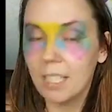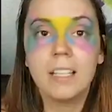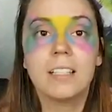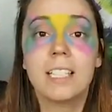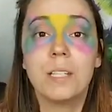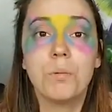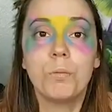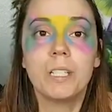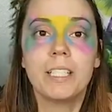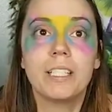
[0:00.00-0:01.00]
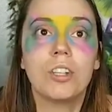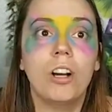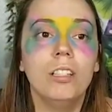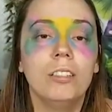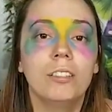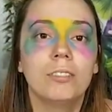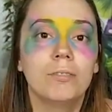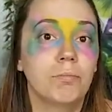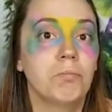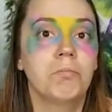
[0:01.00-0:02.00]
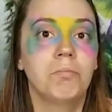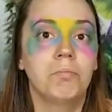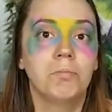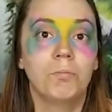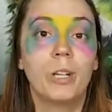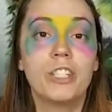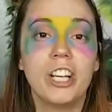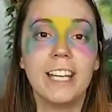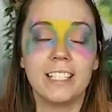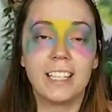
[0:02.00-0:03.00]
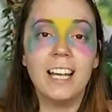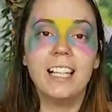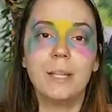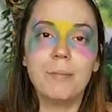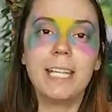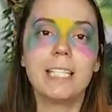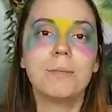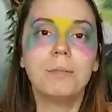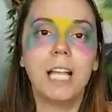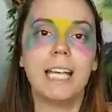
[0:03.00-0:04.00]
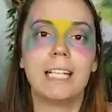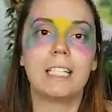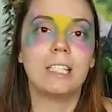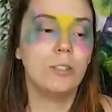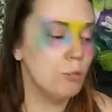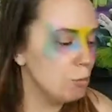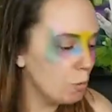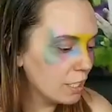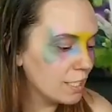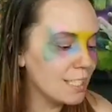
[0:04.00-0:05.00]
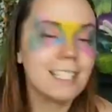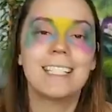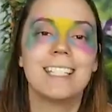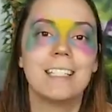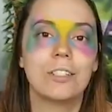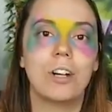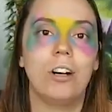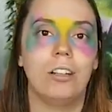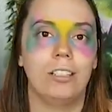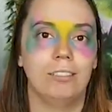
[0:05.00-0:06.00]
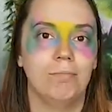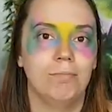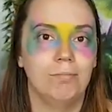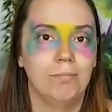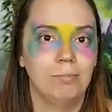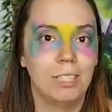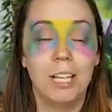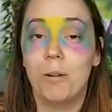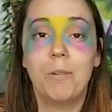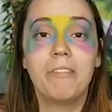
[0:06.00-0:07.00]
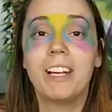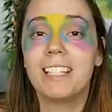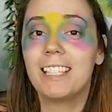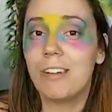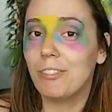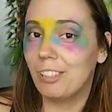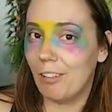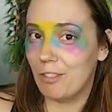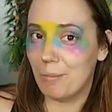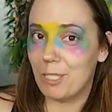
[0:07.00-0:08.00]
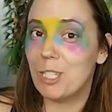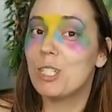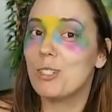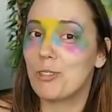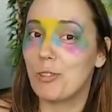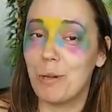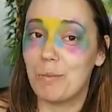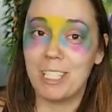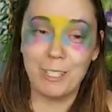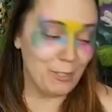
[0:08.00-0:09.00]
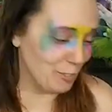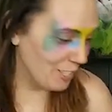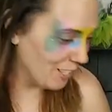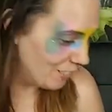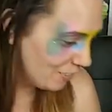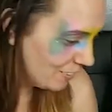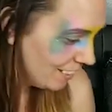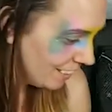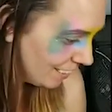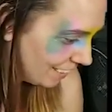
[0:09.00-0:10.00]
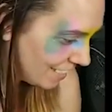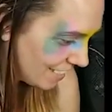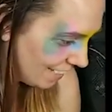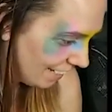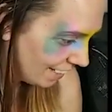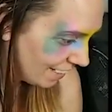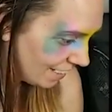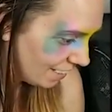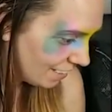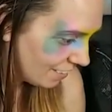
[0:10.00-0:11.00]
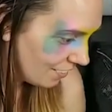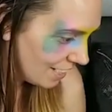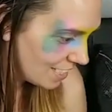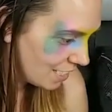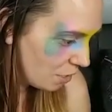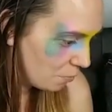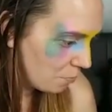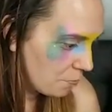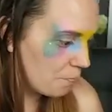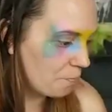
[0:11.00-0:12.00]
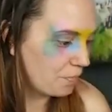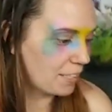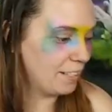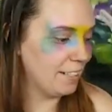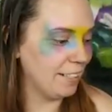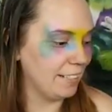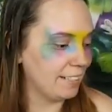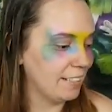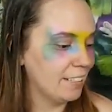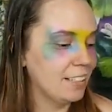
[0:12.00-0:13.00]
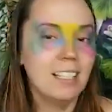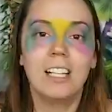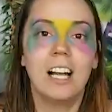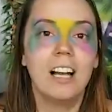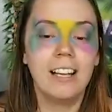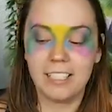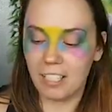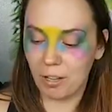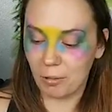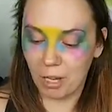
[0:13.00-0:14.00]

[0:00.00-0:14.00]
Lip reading: Does anyone want to see a dog? Raise your hands. Let me get some likes. Who wants to see a dog? We've got several of them to choose from, too. So, let's see. We getting some? Alright. Alright, so,